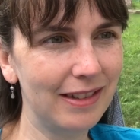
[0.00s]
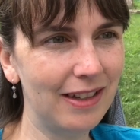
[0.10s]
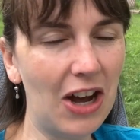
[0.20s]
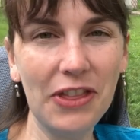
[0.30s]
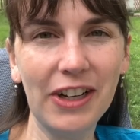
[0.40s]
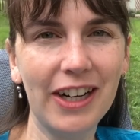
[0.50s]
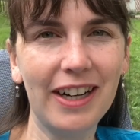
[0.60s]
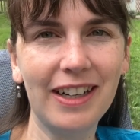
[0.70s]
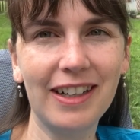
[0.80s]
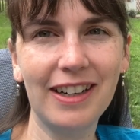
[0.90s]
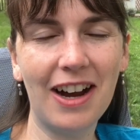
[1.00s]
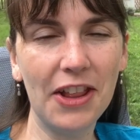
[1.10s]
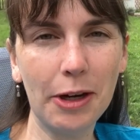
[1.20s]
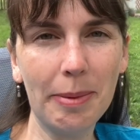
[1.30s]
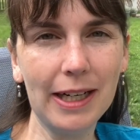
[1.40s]
on their
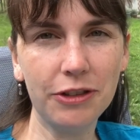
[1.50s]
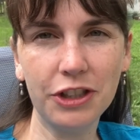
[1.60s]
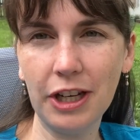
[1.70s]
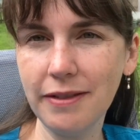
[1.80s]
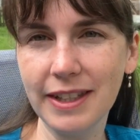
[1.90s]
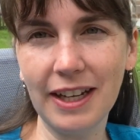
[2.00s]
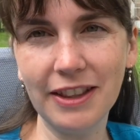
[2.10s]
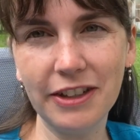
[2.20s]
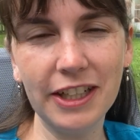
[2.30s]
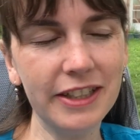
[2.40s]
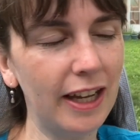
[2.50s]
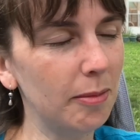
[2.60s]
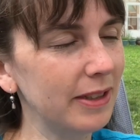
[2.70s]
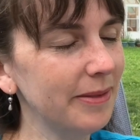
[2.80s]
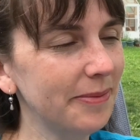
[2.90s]
pantry shelves and on their dinner
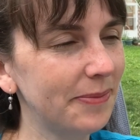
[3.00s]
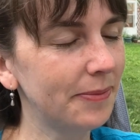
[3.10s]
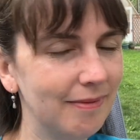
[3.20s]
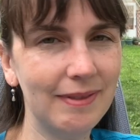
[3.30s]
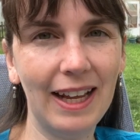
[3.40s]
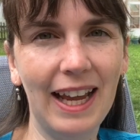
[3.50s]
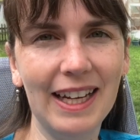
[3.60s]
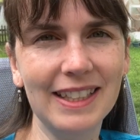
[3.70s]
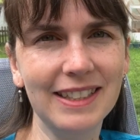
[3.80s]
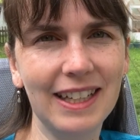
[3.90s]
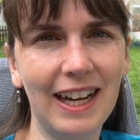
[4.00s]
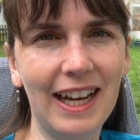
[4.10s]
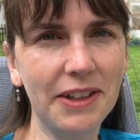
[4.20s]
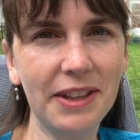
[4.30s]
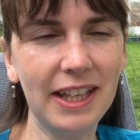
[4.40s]
table. And
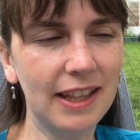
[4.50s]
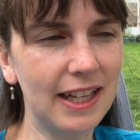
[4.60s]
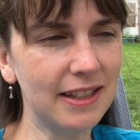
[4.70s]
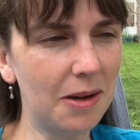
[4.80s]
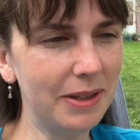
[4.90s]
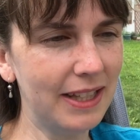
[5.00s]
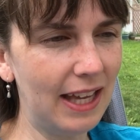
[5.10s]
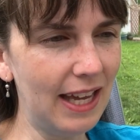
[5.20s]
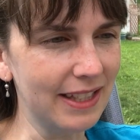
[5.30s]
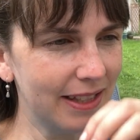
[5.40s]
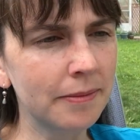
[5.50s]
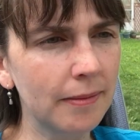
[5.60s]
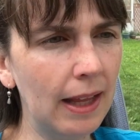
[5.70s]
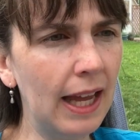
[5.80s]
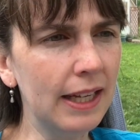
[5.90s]
I don't think that that's always the case.
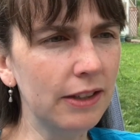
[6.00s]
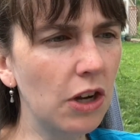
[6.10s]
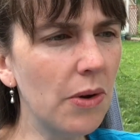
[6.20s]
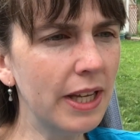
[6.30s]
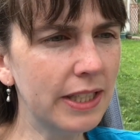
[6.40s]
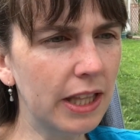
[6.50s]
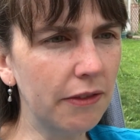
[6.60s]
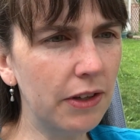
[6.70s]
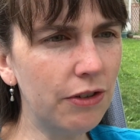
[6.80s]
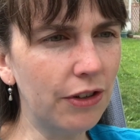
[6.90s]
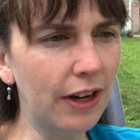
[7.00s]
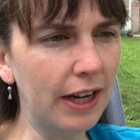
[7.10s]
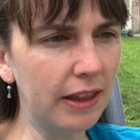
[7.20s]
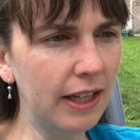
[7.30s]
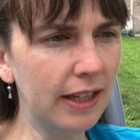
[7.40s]
And going into the future,
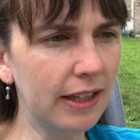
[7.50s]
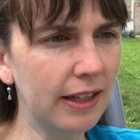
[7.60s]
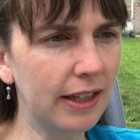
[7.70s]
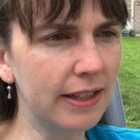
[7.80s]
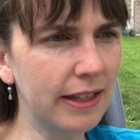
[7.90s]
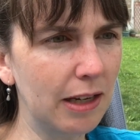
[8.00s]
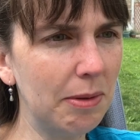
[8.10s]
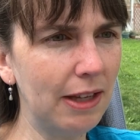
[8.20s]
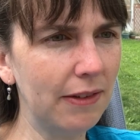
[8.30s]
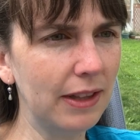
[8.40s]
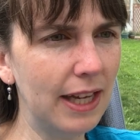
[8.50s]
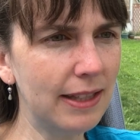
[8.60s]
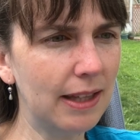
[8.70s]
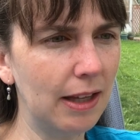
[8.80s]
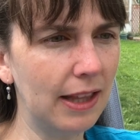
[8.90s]
I think it's going to be even less
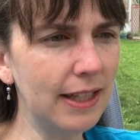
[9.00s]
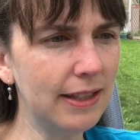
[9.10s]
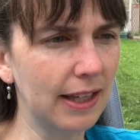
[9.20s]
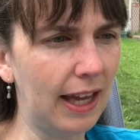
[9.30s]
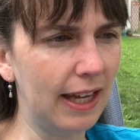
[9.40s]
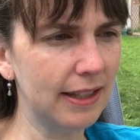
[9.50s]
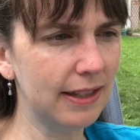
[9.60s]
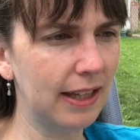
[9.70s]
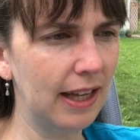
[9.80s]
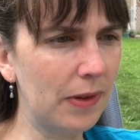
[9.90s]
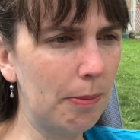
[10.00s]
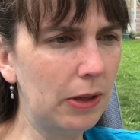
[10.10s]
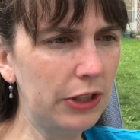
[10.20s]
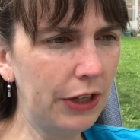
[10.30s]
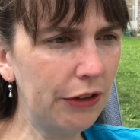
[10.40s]
the case,
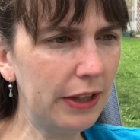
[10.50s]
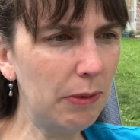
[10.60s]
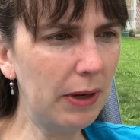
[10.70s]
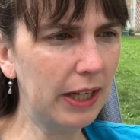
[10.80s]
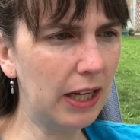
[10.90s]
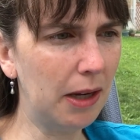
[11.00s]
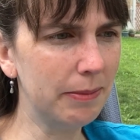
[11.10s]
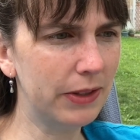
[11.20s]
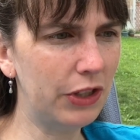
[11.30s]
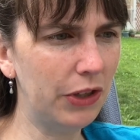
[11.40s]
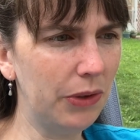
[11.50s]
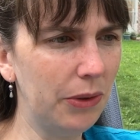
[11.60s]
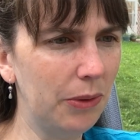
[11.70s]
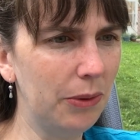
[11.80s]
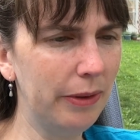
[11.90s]
particularly when it comes
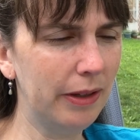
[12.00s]
to